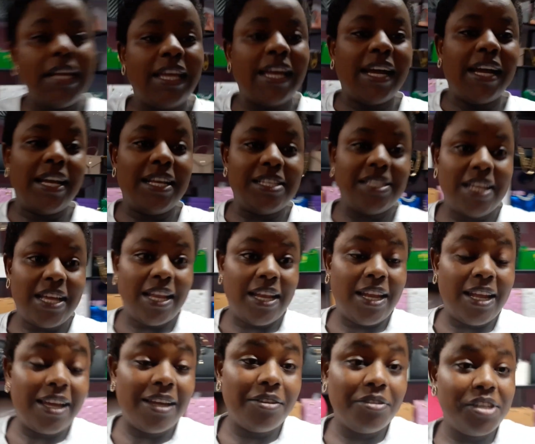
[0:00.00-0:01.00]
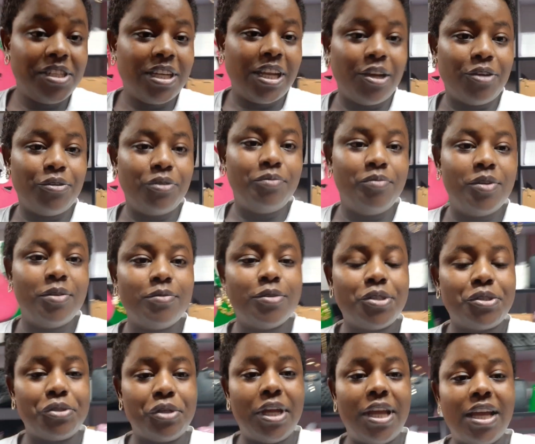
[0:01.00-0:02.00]
Yeah guys, and I wish I could be
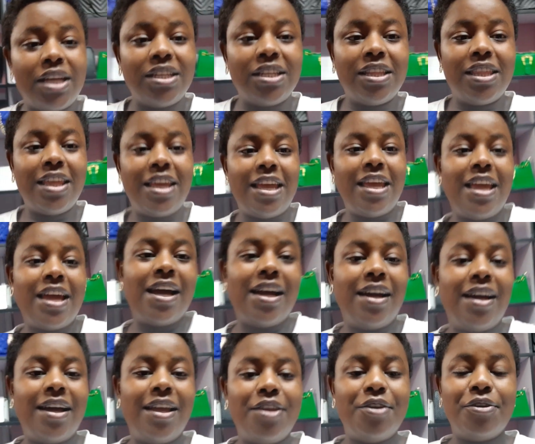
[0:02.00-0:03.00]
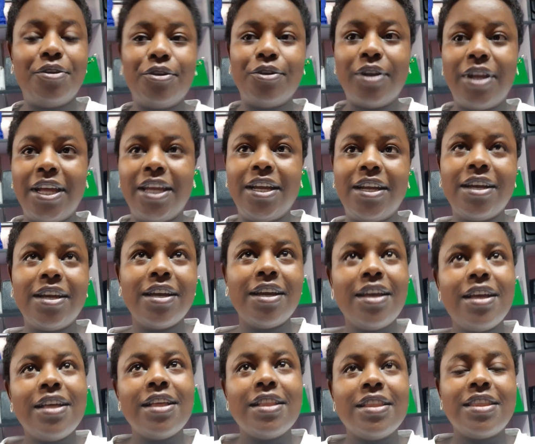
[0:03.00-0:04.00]
able to get the you know, like
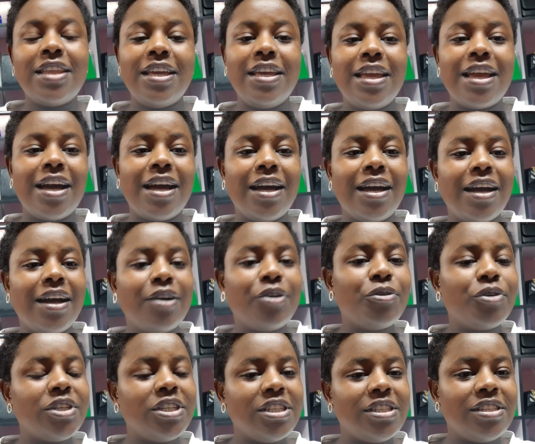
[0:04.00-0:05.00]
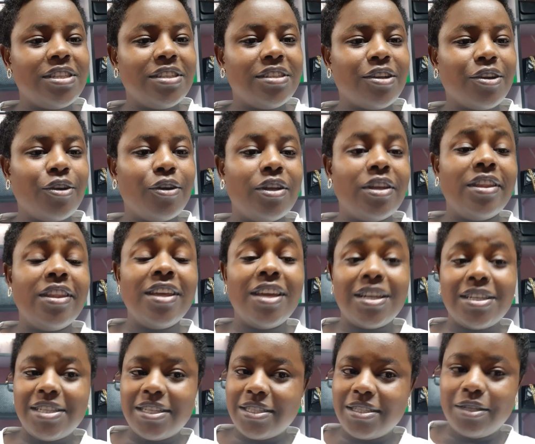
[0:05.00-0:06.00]
the what is it called,
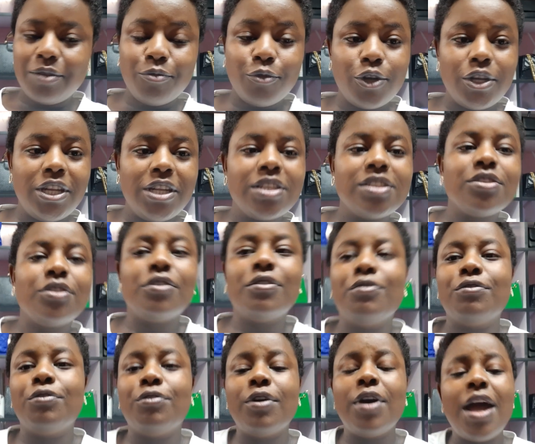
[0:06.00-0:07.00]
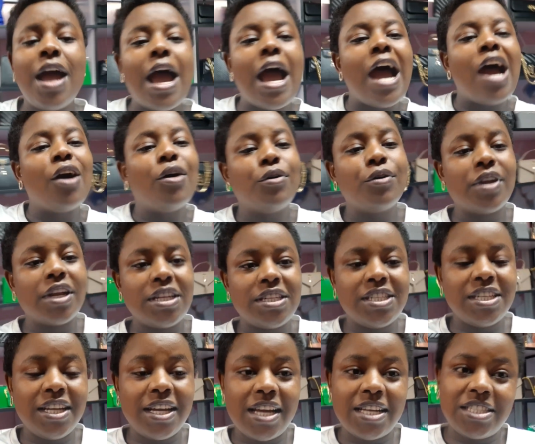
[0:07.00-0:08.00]
their testimonies of how
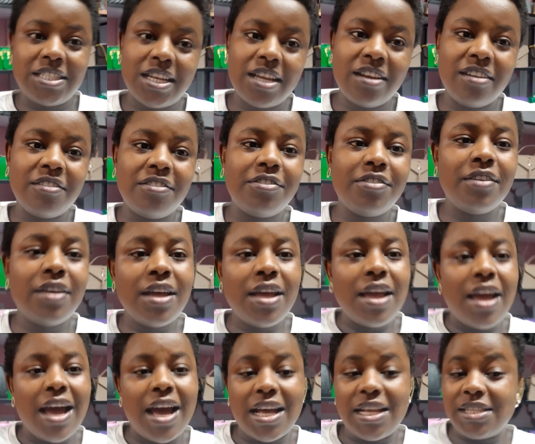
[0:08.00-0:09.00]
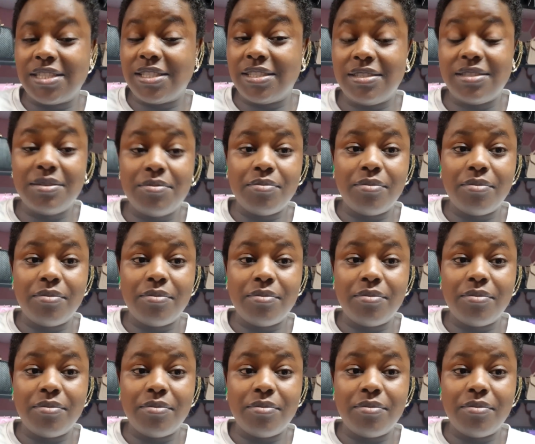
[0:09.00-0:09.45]
renting a shelf has